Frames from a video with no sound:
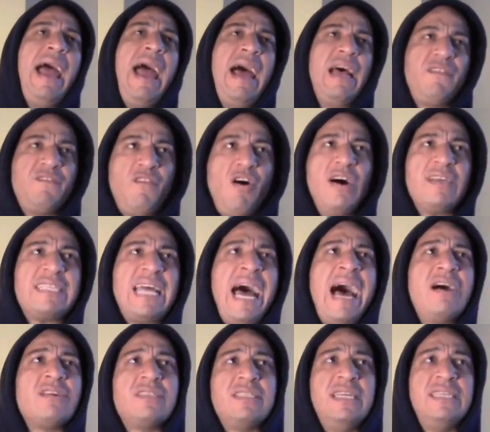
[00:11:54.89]
As far as the
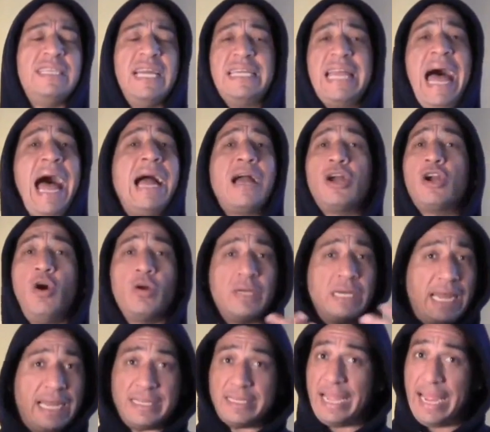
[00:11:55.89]
house DJ, now I can go to
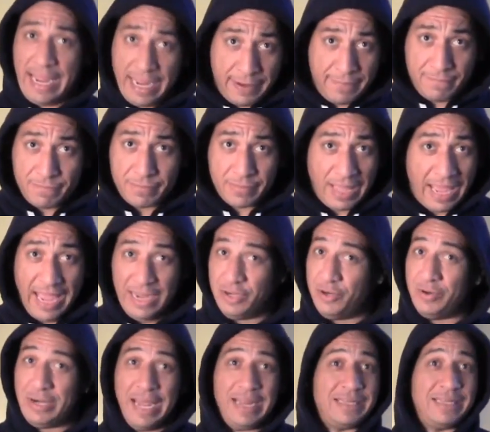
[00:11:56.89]
their thing and
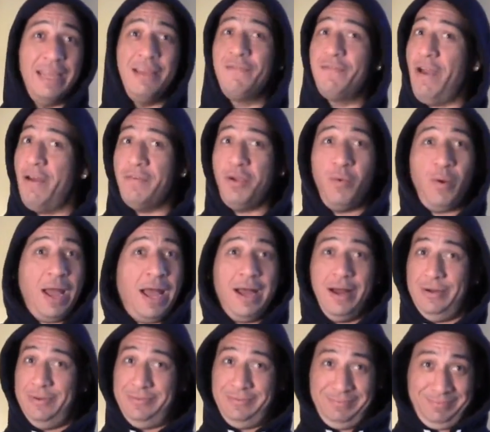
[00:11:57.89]
do their thing very
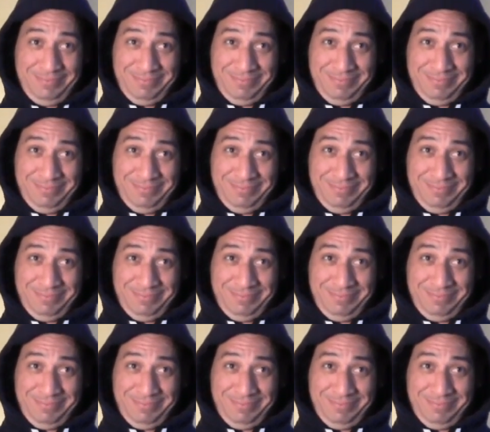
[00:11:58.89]
well.